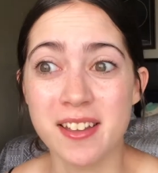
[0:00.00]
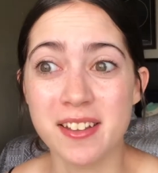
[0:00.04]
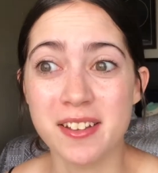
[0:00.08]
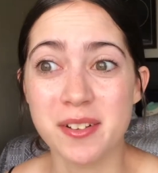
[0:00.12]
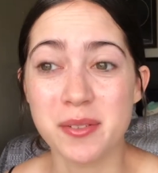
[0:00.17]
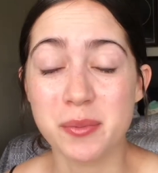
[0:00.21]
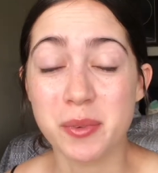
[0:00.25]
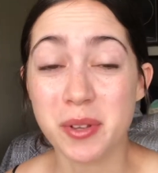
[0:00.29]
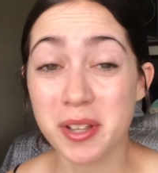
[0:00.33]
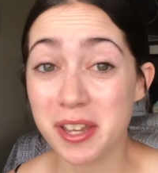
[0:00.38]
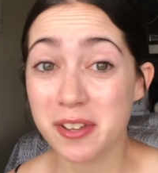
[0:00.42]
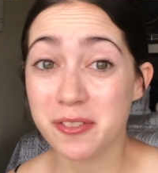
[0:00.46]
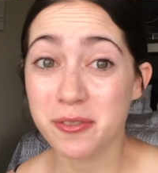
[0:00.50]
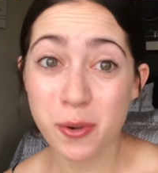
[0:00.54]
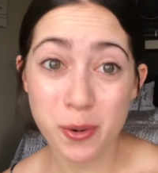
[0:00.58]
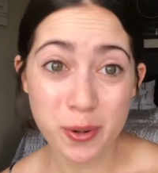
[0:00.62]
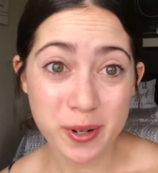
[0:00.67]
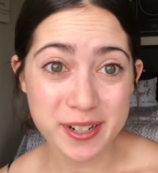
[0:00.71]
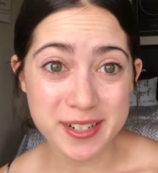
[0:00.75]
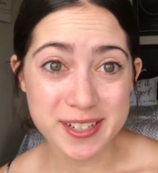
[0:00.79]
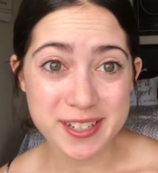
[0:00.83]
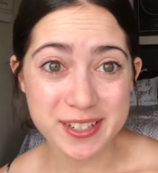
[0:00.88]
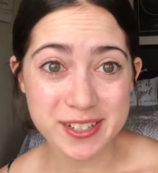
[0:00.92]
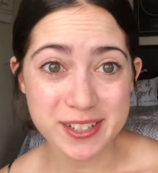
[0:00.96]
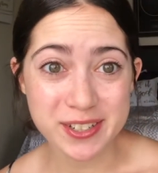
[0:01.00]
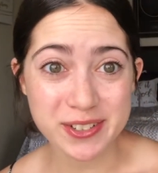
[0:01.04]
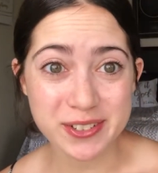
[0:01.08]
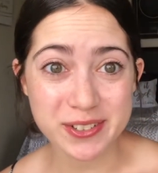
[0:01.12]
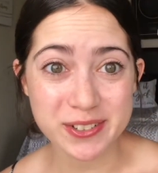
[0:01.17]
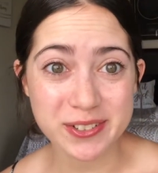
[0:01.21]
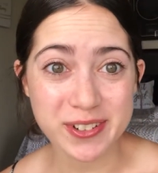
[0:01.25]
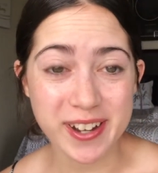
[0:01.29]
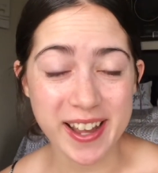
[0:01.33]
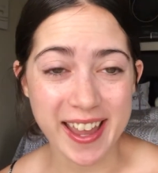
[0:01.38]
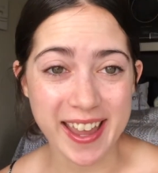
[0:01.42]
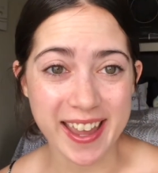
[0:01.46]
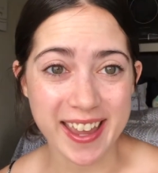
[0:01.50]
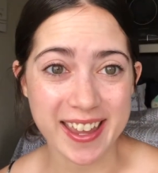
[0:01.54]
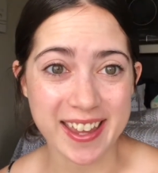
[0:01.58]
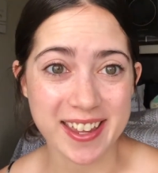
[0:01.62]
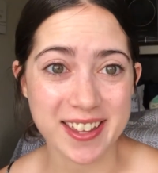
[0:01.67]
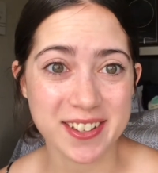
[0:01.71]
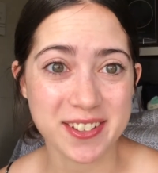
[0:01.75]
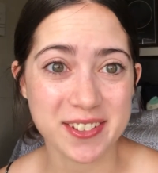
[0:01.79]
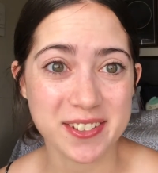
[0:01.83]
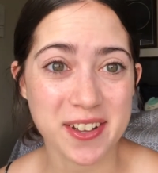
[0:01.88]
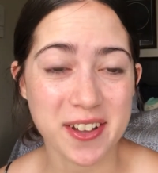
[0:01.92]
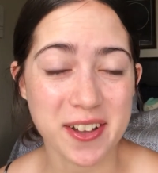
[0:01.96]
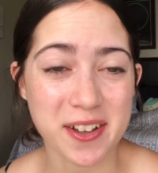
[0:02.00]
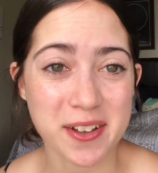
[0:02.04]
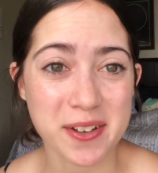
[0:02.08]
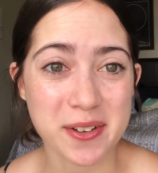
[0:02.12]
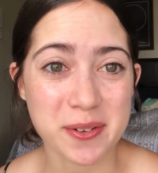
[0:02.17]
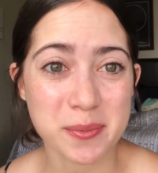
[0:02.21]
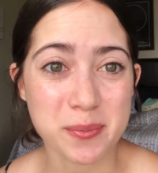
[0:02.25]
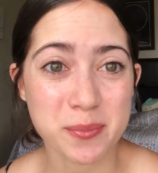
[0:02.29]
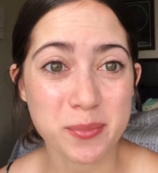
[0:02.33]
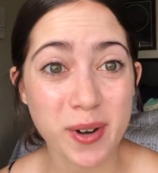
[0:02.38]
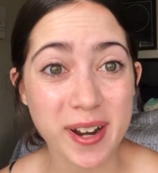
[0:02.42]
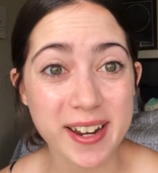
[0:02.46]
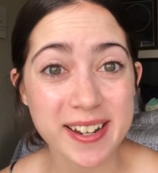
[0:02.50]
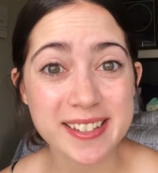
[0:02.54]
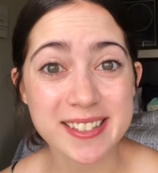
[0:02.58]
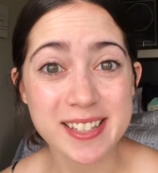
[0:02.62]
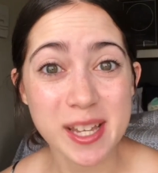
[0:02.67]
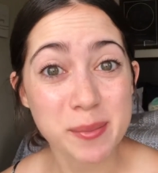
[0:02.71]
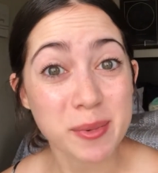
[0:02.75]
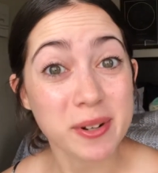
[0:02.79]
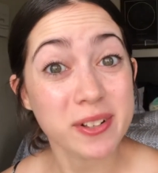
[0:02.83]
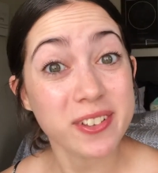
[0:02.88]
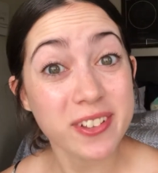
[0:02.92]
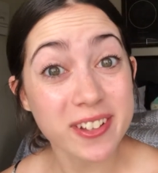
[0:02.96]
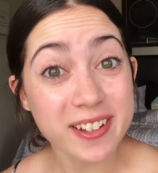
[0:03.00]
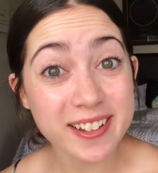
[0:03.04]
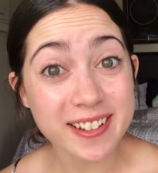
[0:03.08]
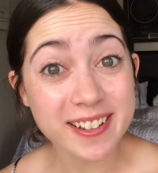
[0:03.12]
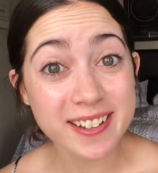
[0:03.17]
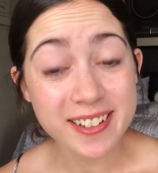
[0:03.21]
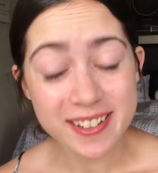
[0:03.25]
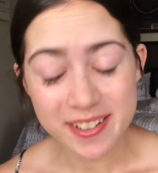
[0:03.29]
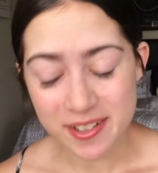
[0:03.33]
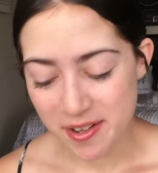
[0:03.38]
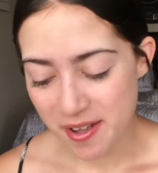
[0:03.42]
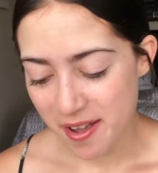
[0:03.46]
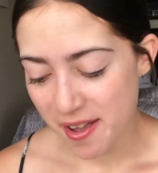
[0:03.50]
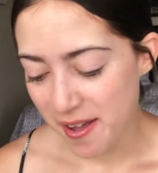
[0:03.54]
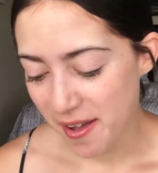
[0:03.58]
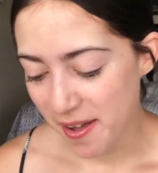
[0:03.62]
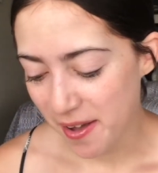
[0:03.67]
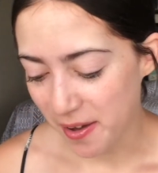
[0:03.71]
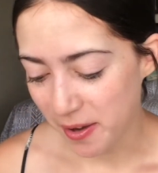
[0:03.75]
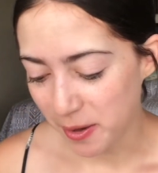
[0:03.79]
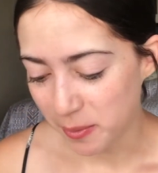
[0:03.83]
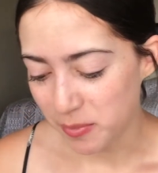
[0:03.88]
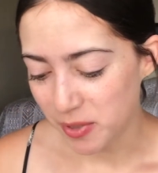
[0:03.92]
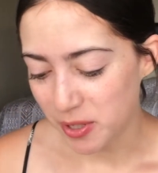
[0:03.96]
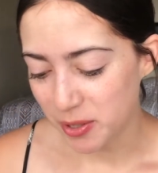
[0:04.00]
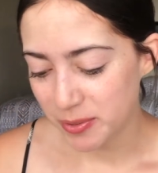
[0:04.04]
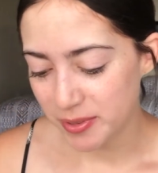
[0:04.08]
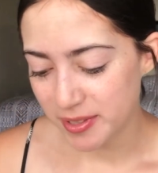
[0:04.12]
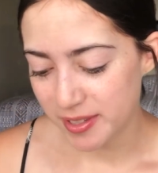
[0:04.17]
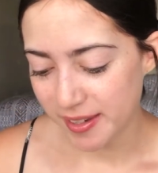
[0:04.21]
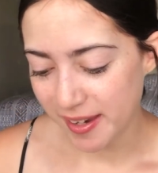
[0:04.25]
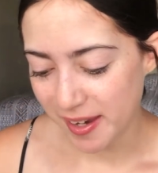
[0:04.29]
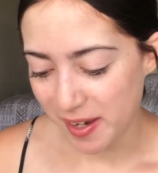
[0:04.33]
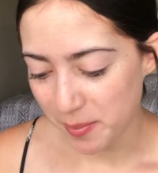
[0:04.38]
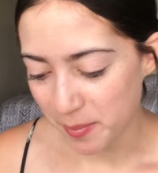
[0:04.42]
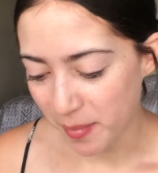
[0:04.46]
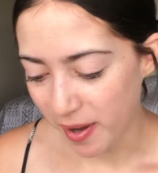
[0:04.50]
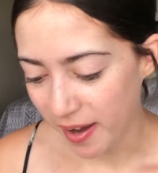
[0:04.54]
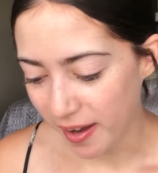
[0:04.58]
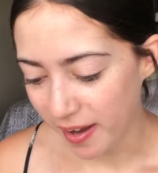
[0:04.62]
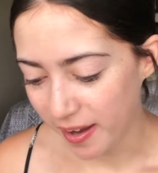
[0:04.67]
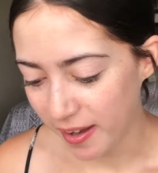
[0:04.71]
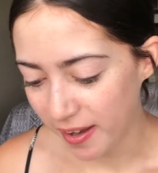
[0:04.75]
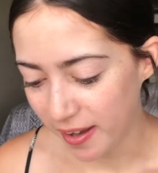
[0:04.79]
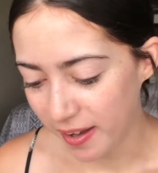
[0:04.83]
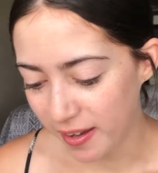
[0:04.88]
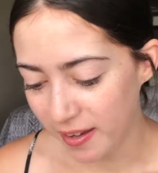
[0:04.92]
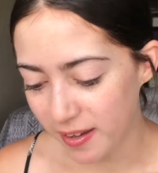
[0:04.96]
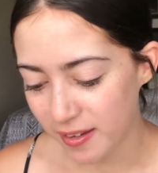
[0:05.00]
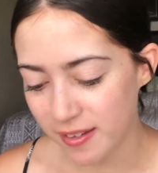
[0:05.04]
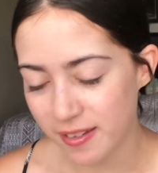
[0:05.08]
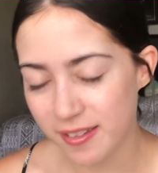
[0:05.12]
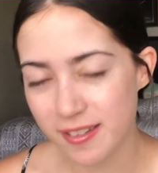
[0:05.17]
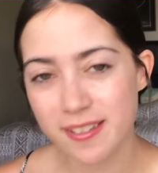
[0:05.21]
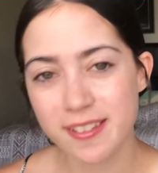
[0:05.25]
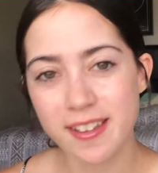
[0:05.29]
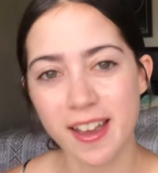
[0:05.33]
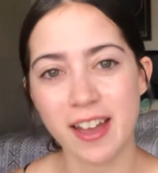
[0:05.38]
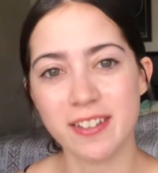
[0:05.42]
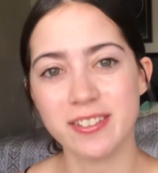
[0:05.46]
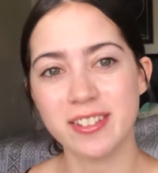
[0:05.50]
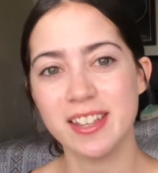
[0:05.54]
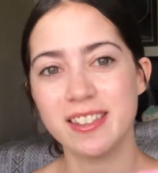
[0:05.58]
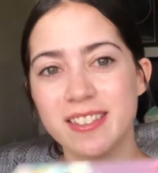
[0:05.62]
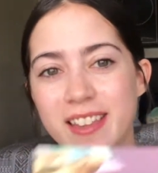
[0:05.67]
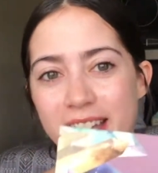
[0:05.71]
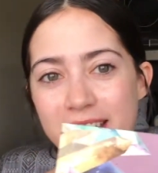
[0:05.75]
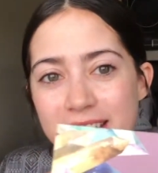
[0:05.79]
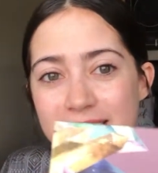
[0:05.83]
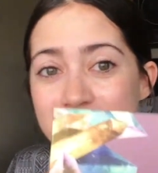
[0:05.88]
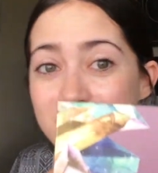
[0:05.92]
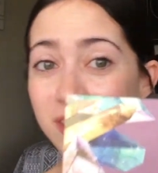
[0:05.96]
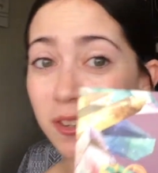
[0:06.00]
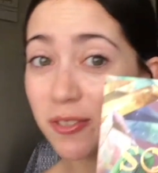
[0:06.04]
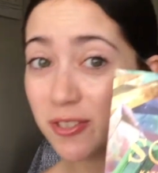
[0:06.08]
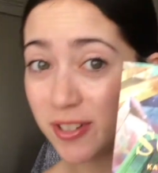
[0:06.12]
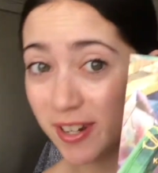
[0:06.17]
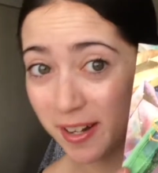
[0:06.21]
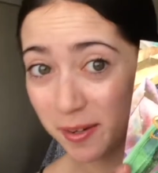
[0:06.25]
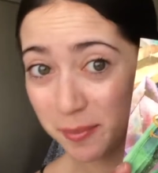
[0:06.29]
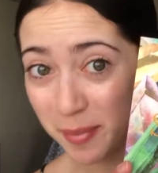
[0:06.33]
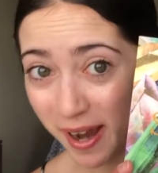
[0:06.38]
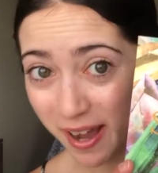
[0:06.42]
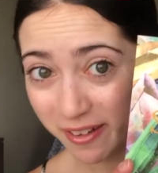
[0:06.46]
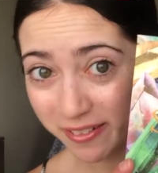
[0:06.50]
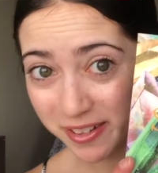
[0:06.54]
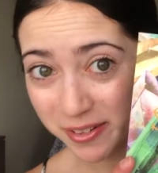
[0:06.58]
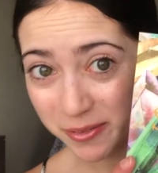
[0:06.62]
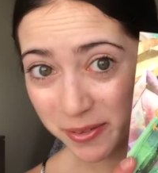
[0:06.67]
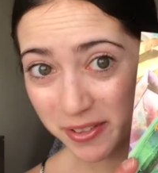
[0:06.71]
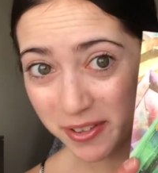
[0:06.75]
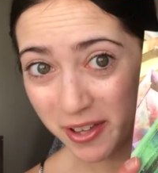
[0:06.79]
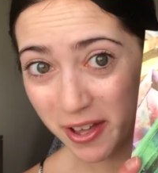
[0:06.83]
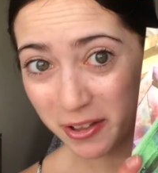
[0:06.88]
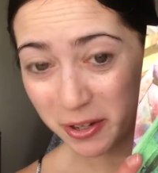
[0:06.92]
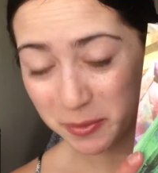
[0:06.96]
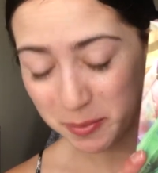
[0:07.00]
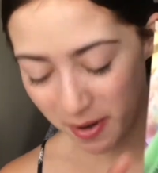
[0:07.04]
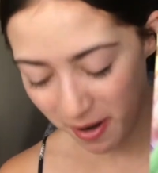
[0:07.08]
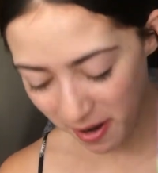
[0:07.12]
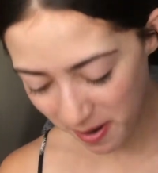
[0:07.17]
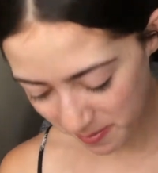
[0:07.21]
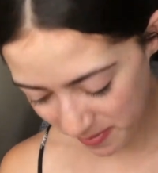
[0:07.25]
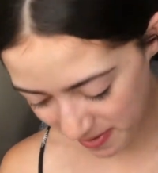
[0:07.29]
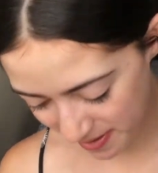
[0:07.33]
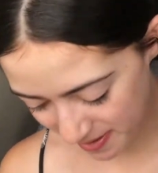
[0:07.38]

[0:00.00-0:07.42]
I'm looking forward to do a bright summer look. I'm using my Kathleen Light So Jaded palette with ColourPop.